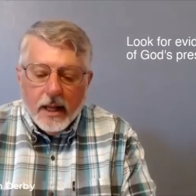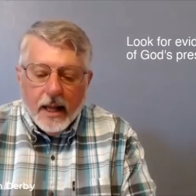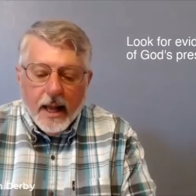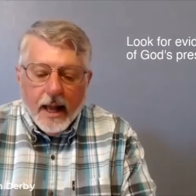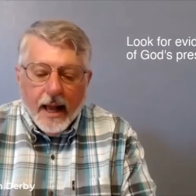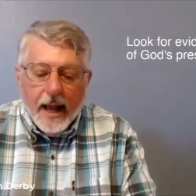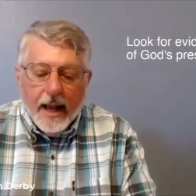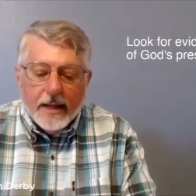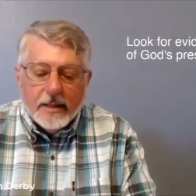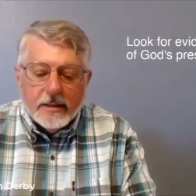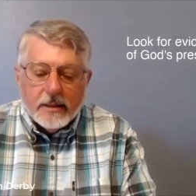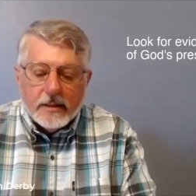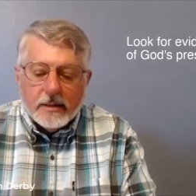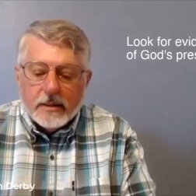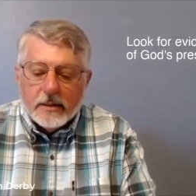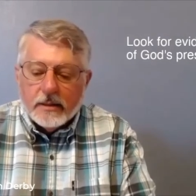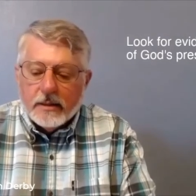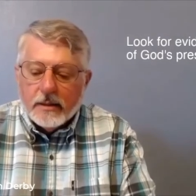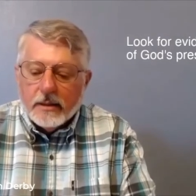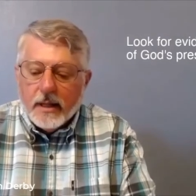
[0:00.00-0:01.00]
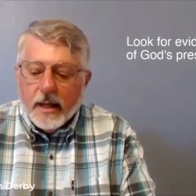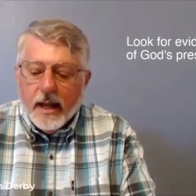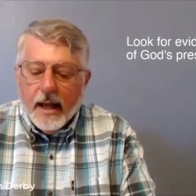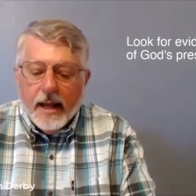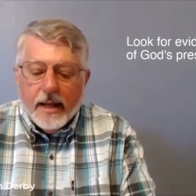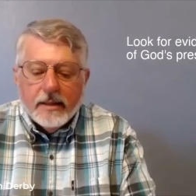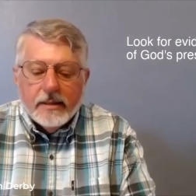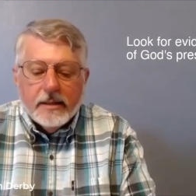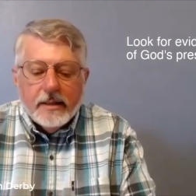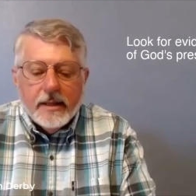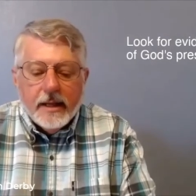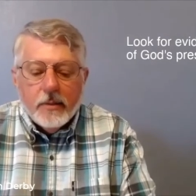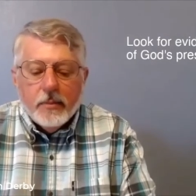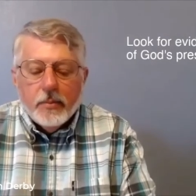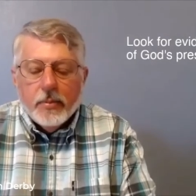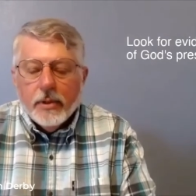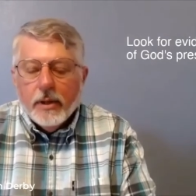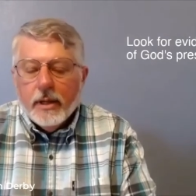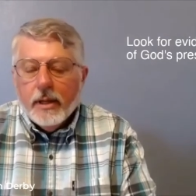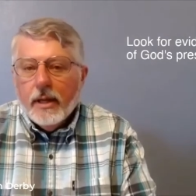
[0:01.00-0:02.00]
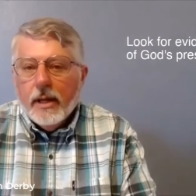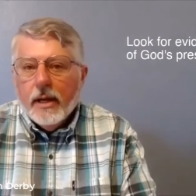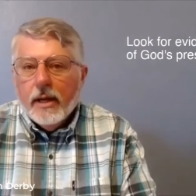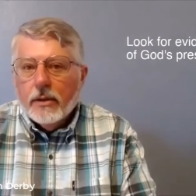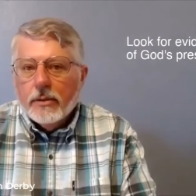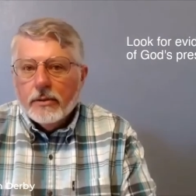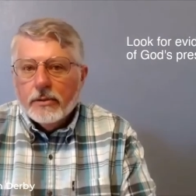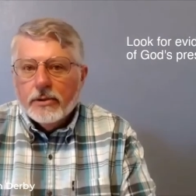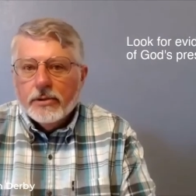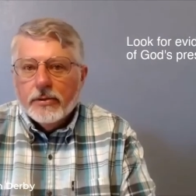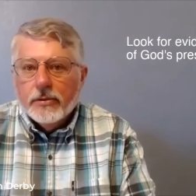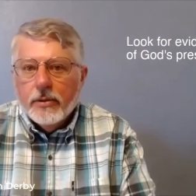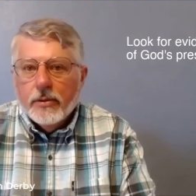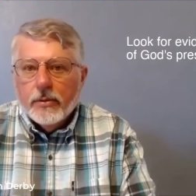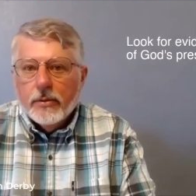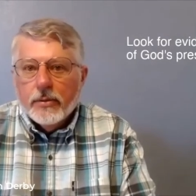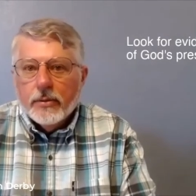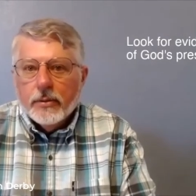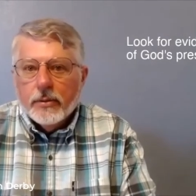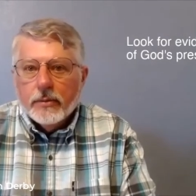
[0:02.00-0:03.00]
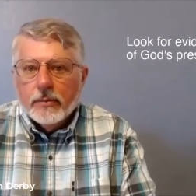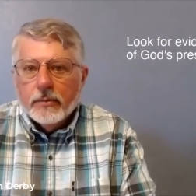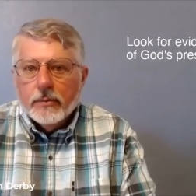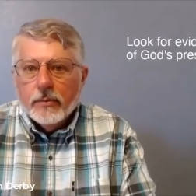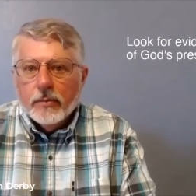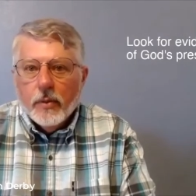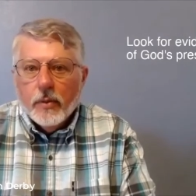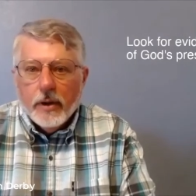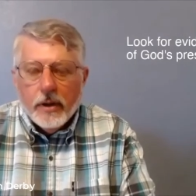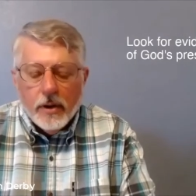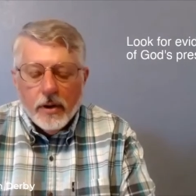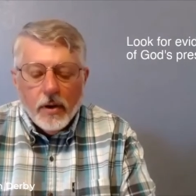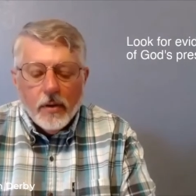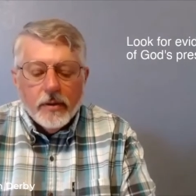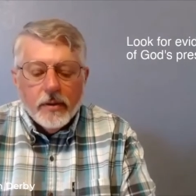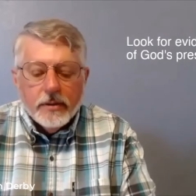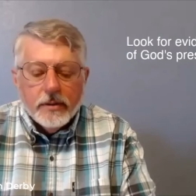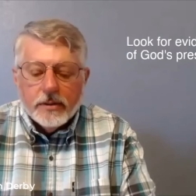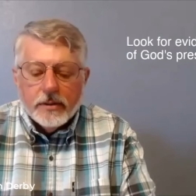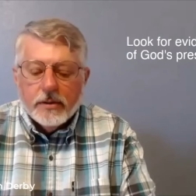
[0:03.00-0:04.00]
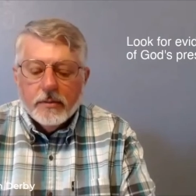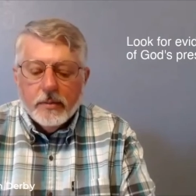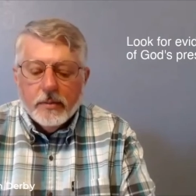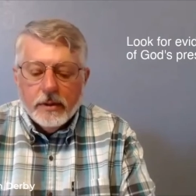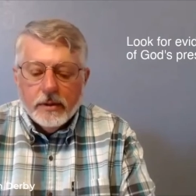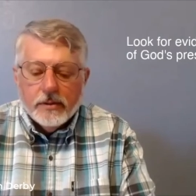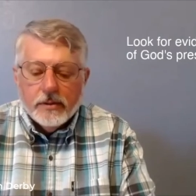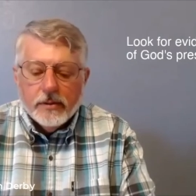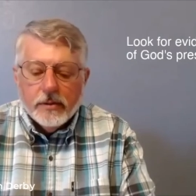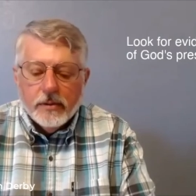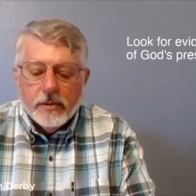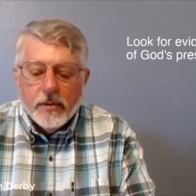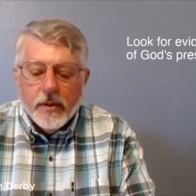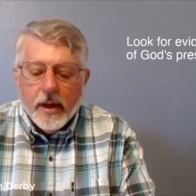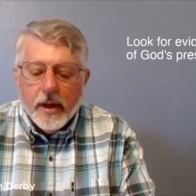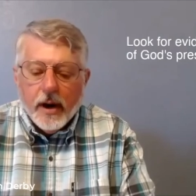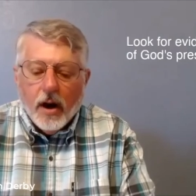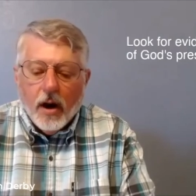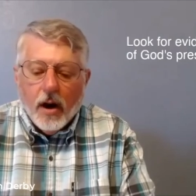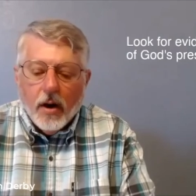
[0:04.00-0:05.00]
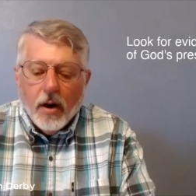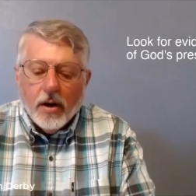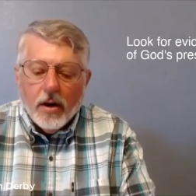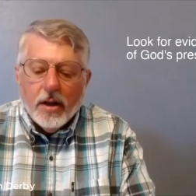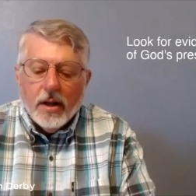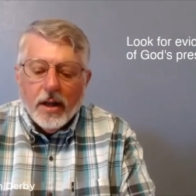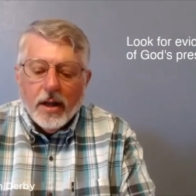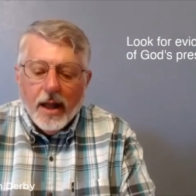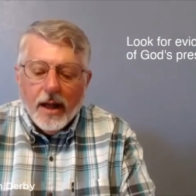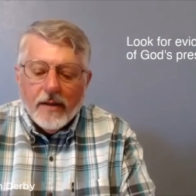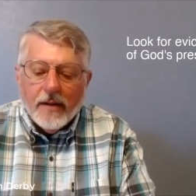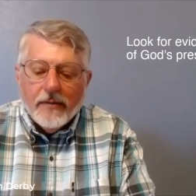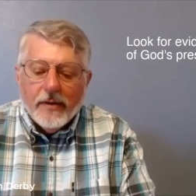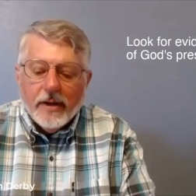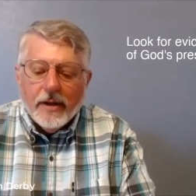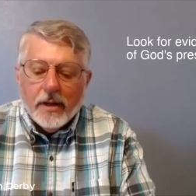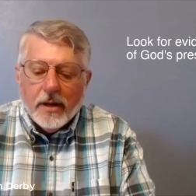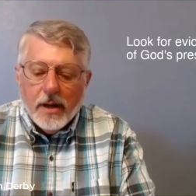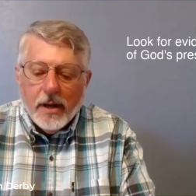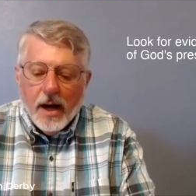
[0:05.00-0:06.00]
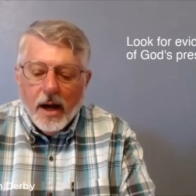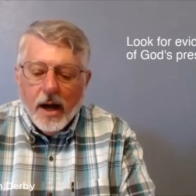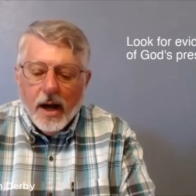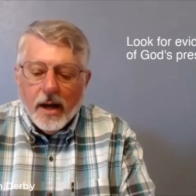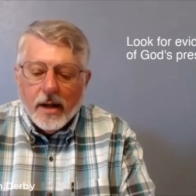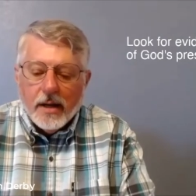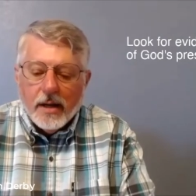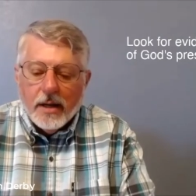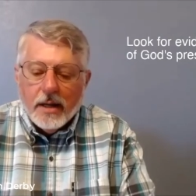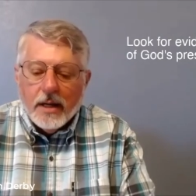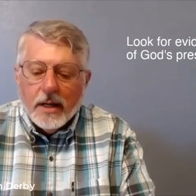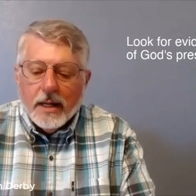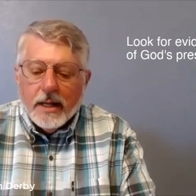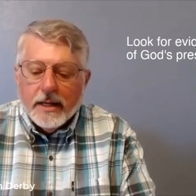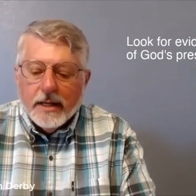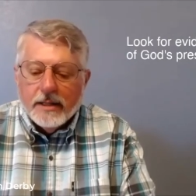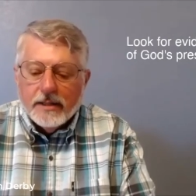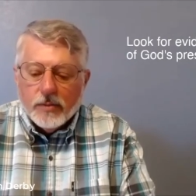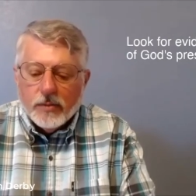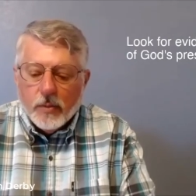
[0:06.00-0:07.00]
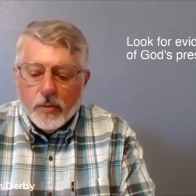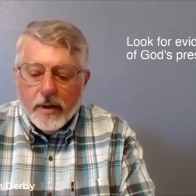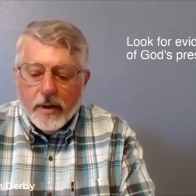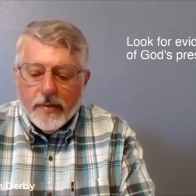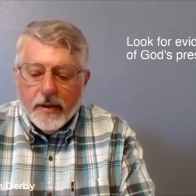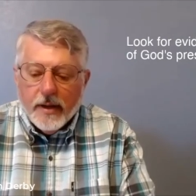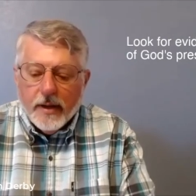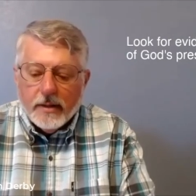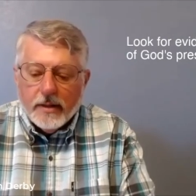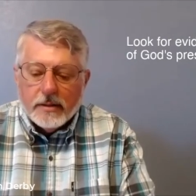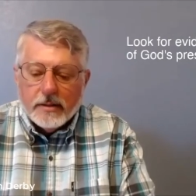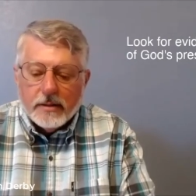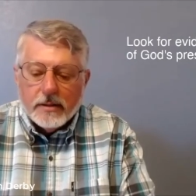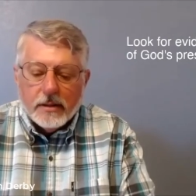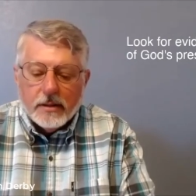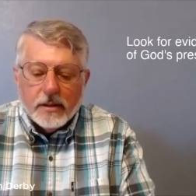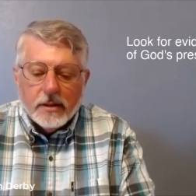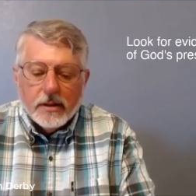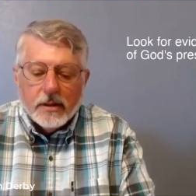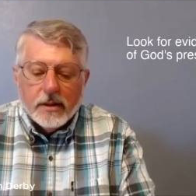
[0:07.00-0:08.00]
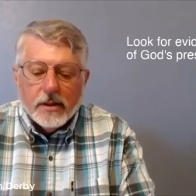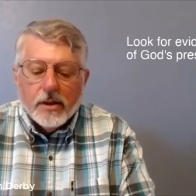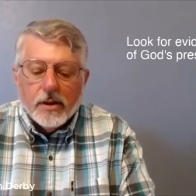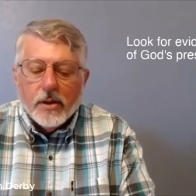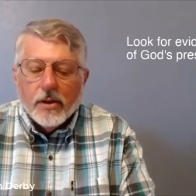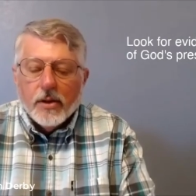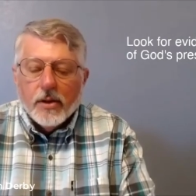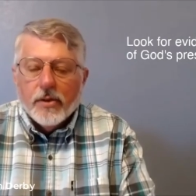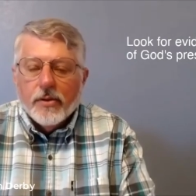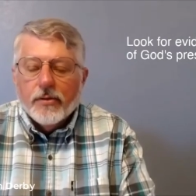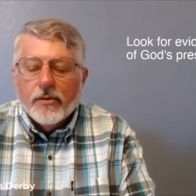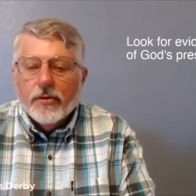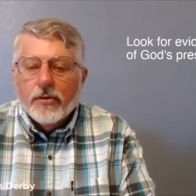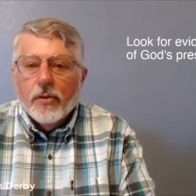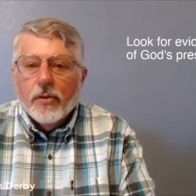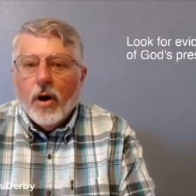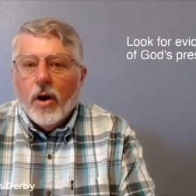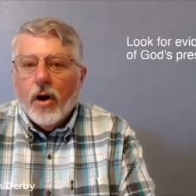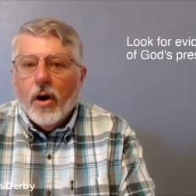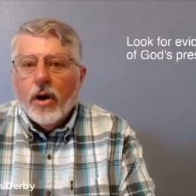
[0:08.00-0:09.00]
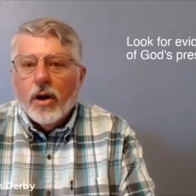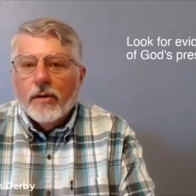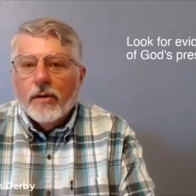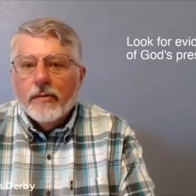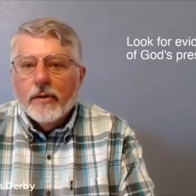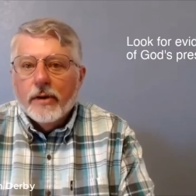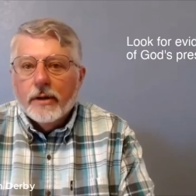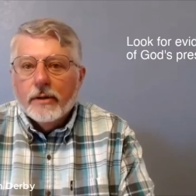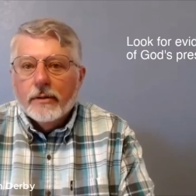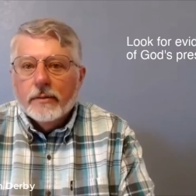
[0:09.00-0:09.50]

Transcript: as a deeply held truth, we know this to be true, that our loving God is with us through all of it.